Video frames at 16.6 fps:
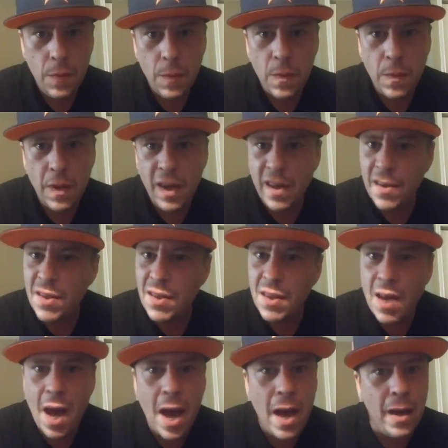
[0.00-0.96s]
and it's
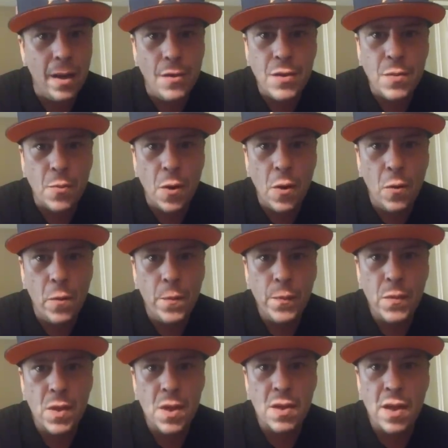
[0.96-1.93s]
silence, bro,
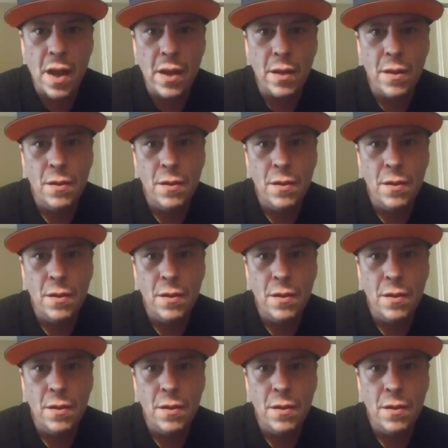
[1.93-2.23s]
just like.